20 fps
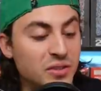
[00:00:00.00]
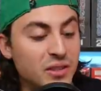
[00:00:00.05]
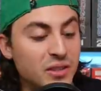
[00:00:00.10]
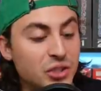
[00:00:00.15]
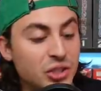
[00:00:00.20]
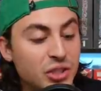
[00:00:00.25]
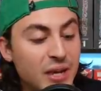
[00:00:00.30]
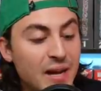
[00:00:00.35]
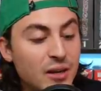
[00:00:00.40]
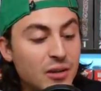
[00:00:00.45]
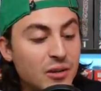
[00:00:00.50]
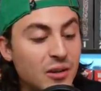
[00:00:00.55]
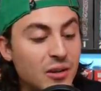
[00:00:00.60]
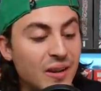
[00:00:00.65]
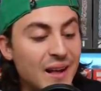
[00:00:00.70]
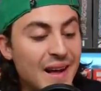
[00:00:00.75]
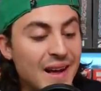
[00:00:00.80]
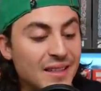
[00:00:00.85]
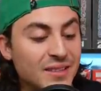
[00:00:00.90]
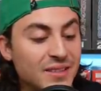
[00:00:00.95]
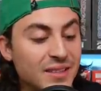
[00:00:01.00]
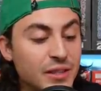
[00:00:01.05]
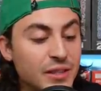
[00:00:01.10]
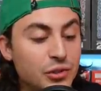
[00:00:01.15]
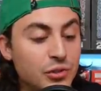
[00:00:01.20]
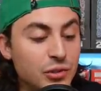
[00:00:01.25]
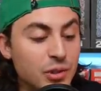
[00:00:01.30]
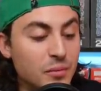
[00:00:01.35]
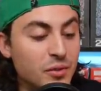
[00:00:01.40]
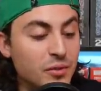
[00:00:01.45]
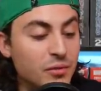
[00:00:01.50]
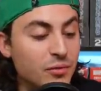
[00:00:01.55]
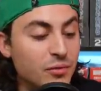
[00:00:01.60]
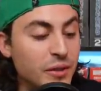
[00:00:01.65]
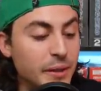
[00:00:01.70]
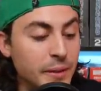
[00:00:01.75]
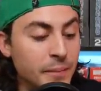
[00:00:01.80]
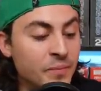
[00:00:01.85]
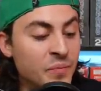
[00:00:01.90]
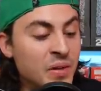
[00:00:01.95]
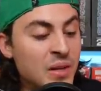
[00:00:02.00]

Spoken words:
Shattered Glass, issue number 3.